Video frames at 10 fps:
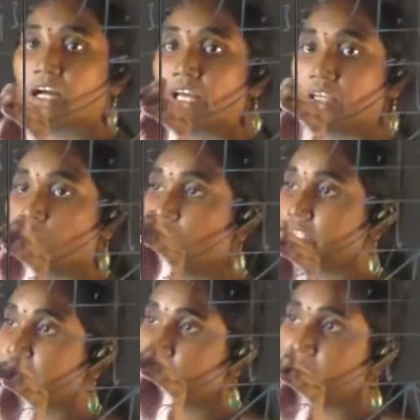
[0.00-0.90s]
what
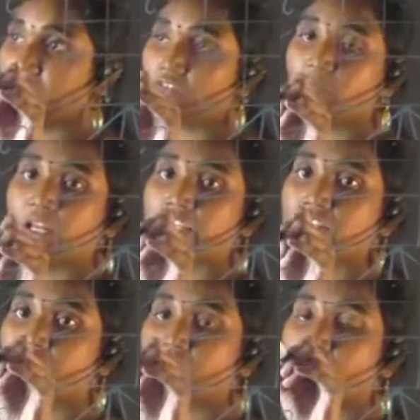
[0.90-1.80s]
it mean if place of
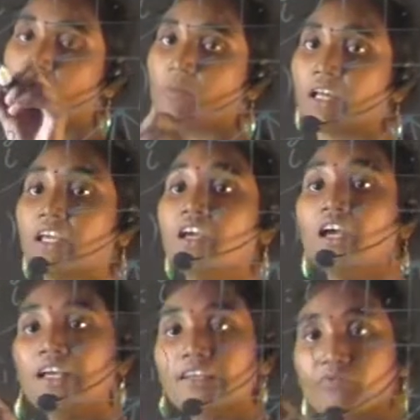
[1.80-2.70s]
k comma I,
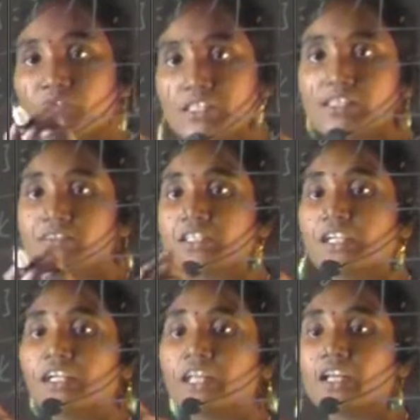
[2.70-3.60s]
if this is
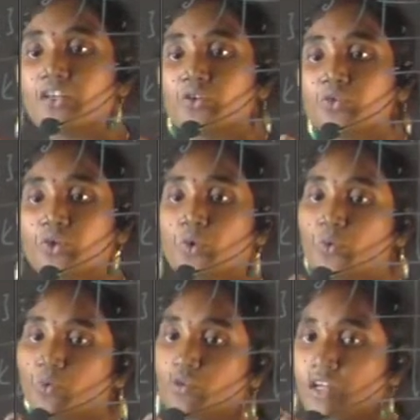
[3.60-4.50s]
resulting into
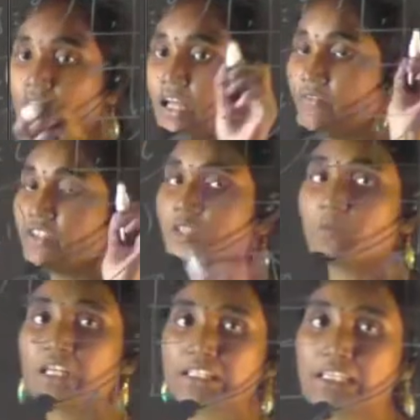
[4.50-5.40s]
true, which
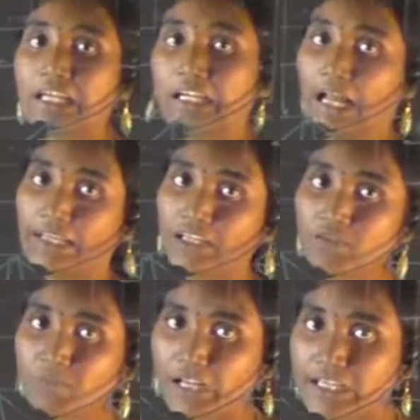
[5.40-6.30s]
means that I can
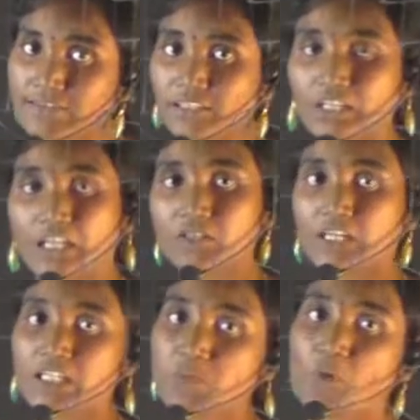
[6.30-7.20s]
place that
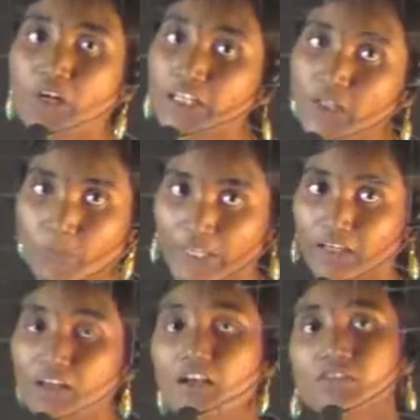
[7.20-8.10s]
corresponding queen.
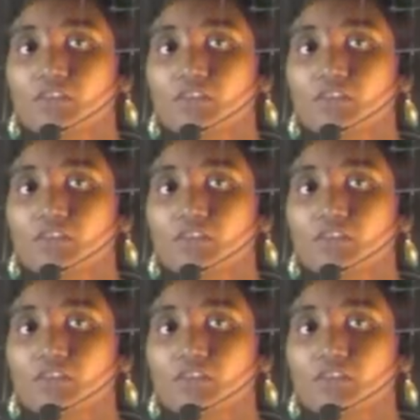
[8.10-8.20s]
So